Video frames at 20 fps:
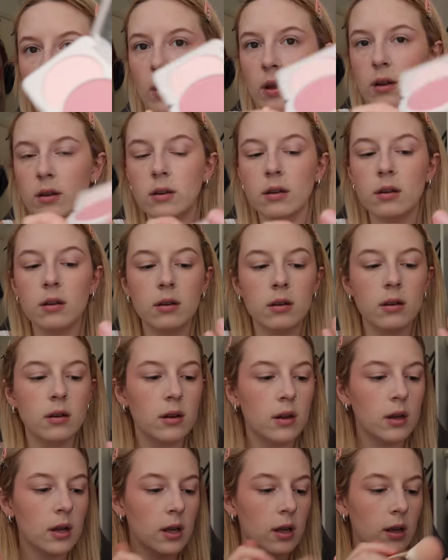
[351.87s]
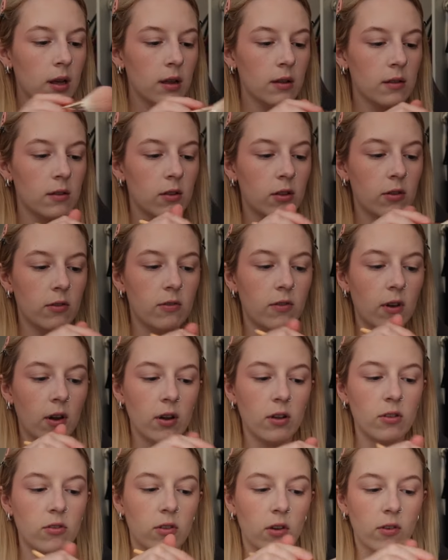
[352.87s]
one the
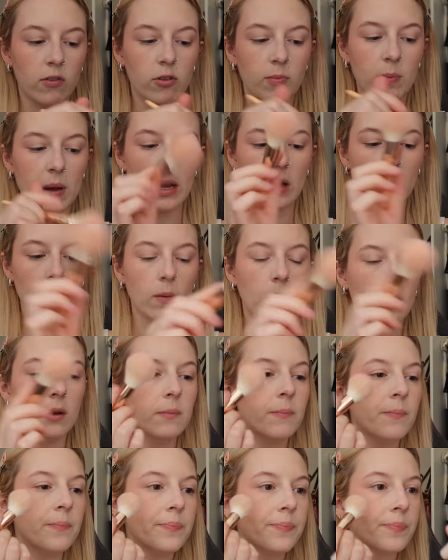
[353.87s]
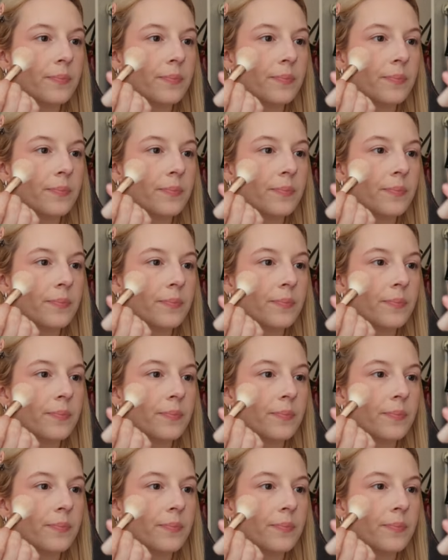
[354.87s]
very soft pink one.